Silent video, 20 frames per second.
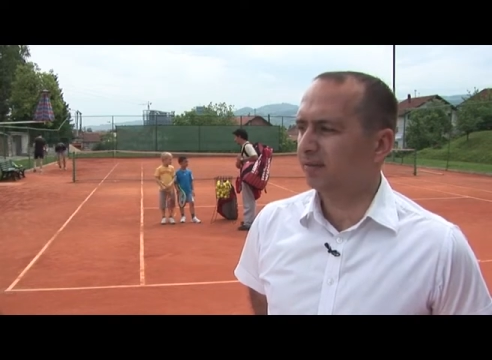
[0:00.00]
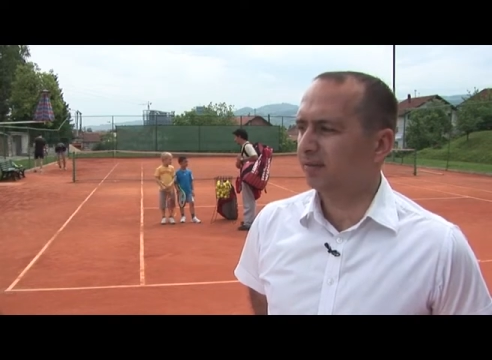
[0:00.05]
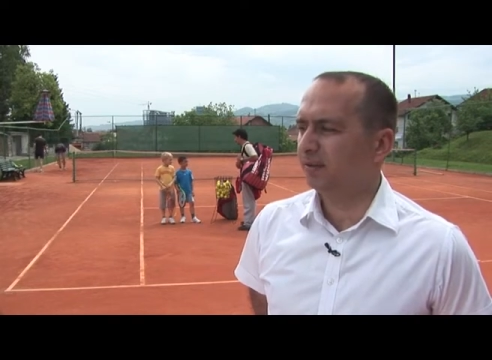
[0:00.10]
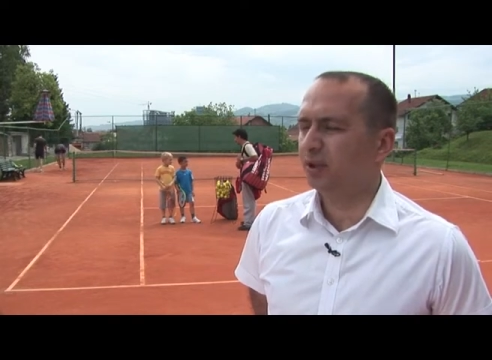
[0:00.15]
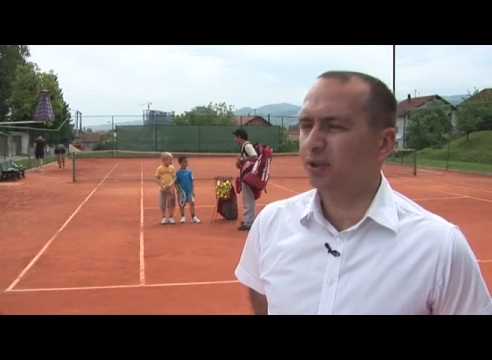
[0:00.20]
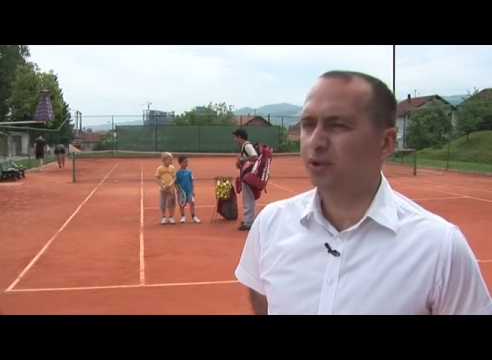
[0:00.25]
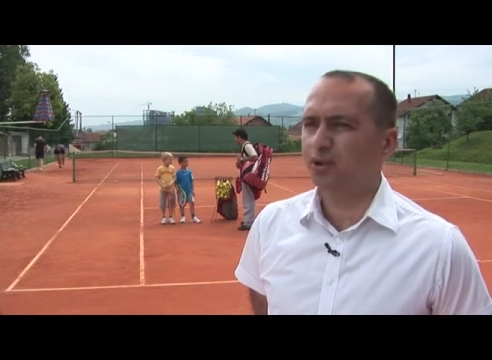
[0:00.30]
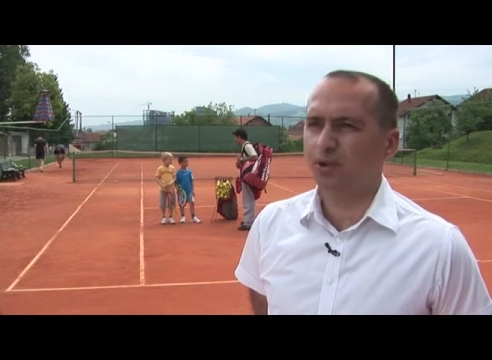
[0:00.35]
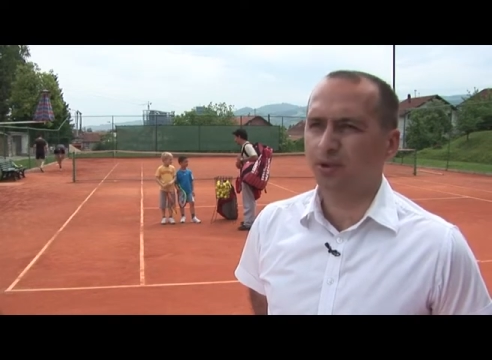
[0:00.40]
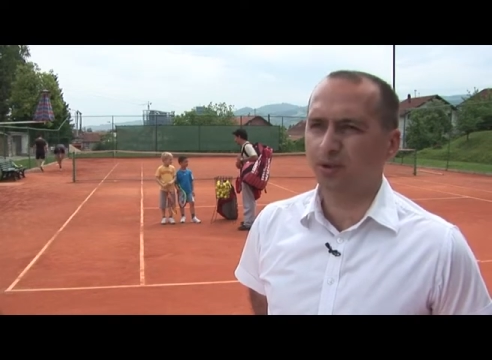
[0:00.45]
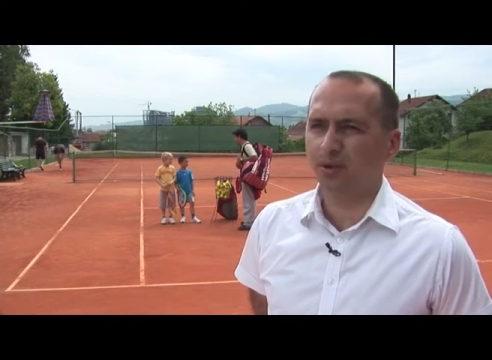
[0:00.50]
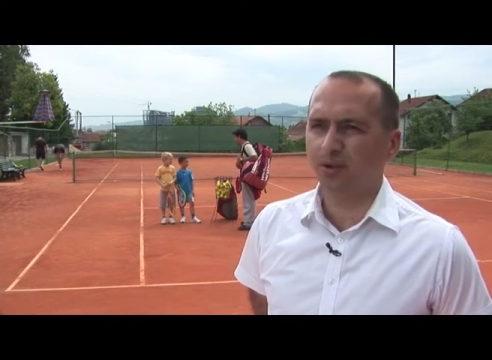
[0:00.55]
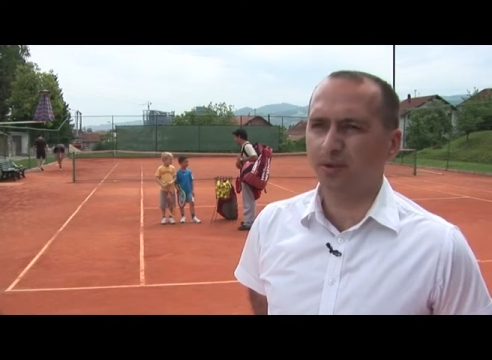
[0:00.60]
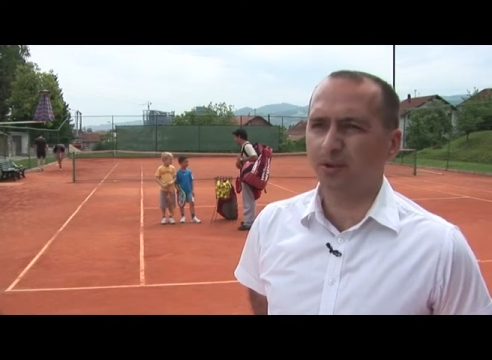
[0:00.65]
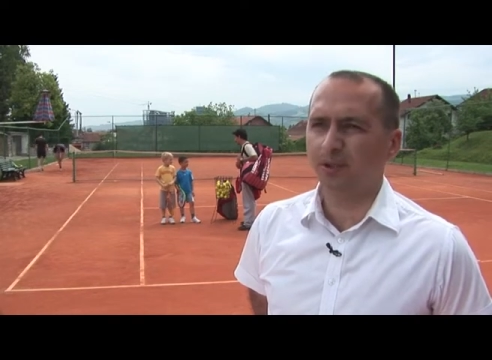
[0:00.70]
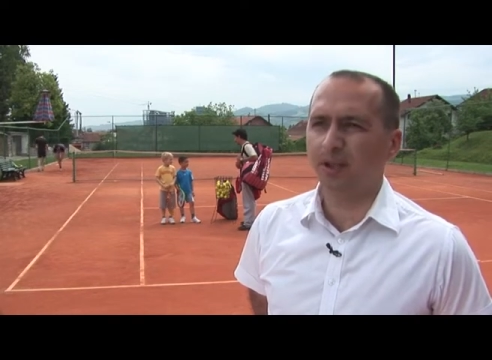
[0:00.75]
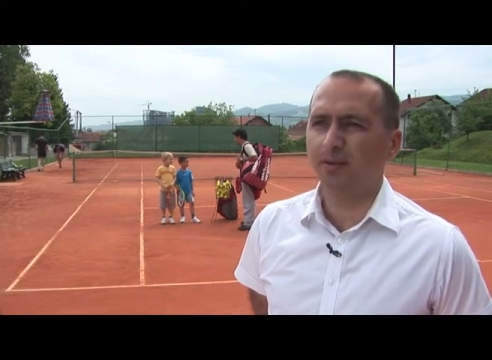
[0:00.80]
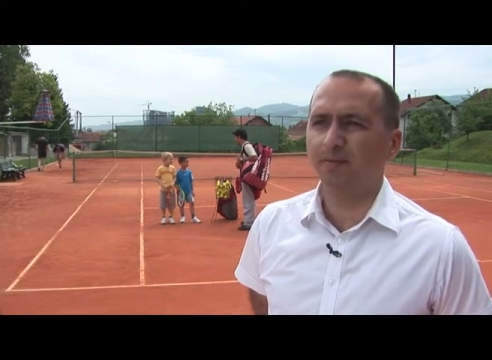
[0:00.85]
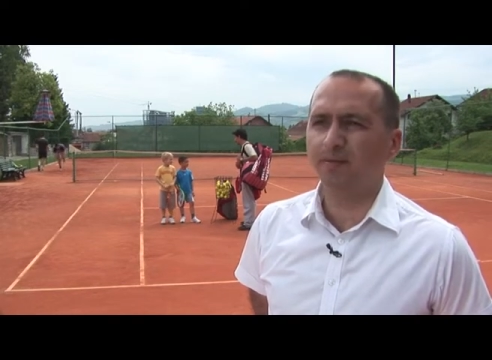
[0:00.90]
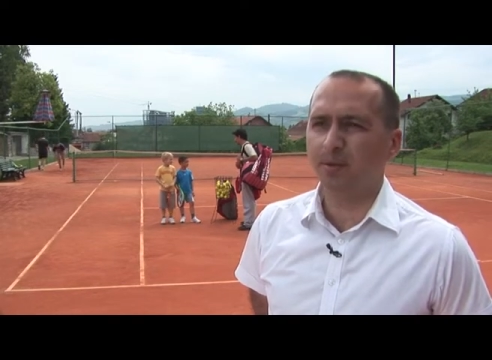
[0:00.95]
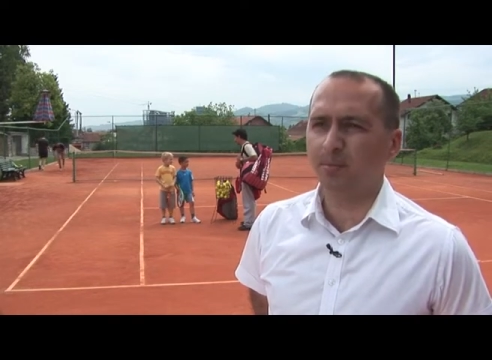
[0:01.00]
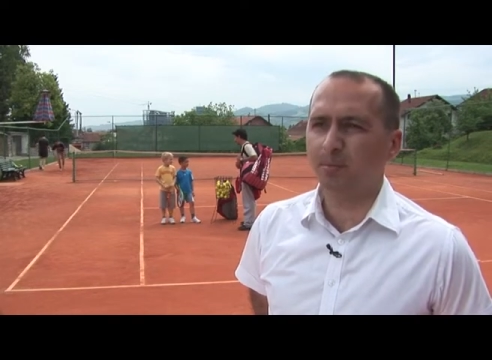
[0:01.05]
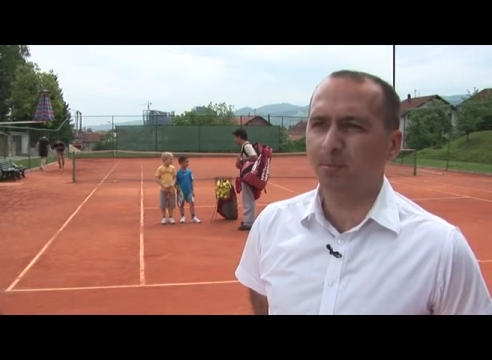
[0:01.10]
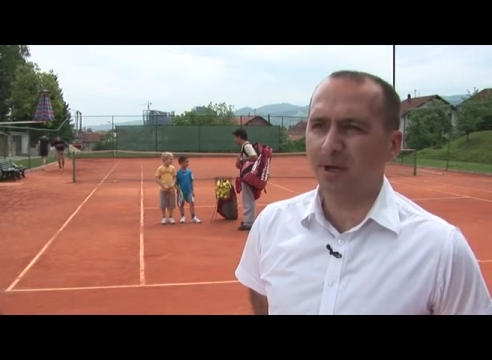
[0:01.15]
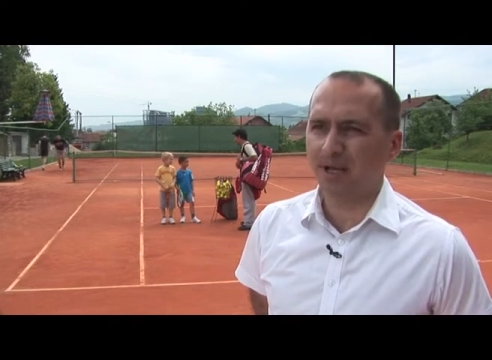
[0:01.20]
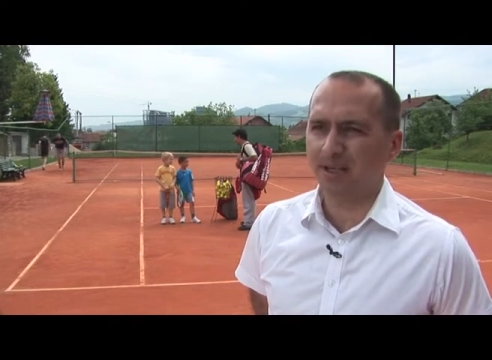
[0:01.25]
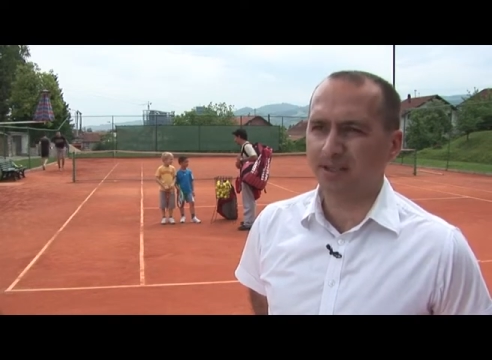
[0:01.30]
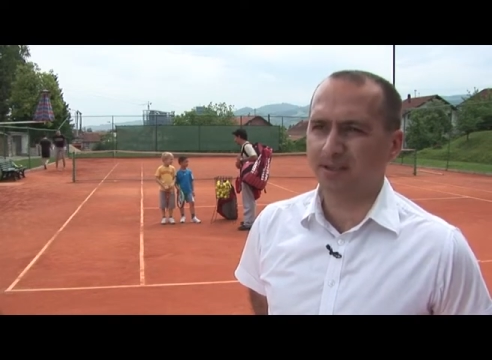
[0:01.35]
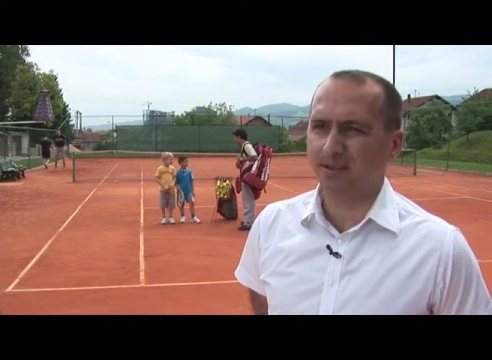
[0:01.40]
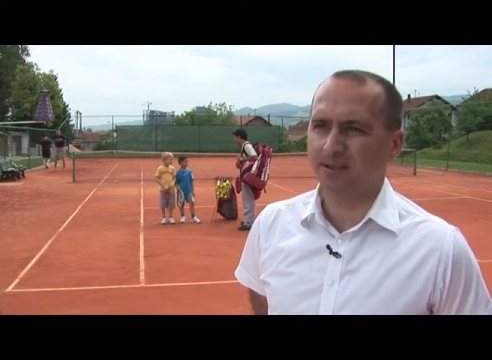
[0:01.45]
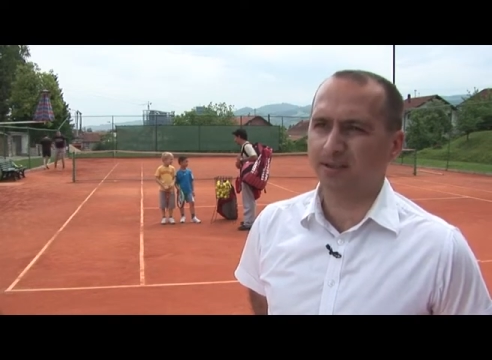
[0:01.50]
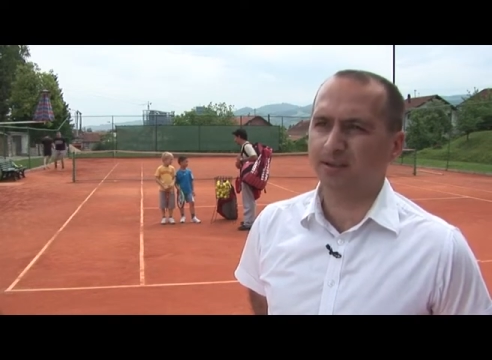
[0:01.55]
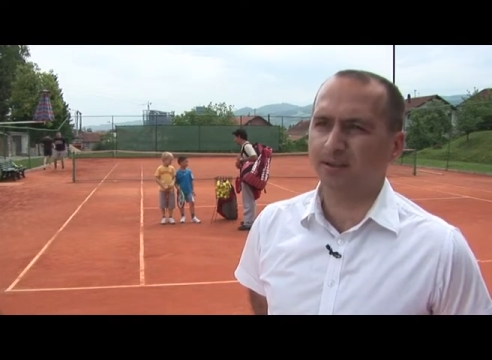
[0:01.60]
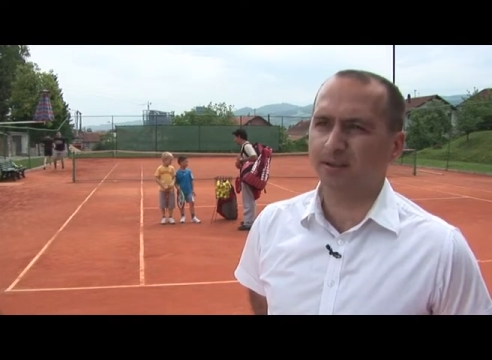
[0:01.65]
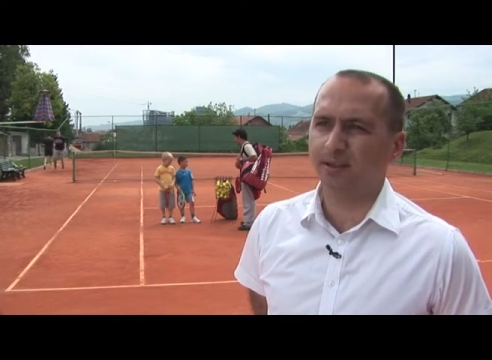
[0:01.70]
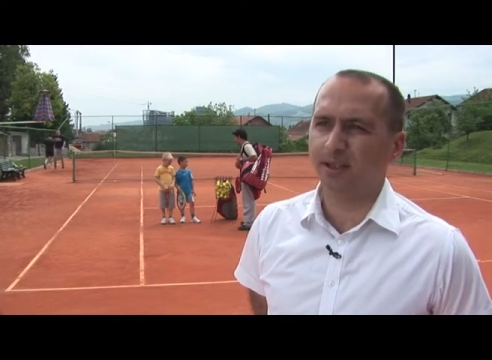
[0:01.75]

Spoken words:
we should and we must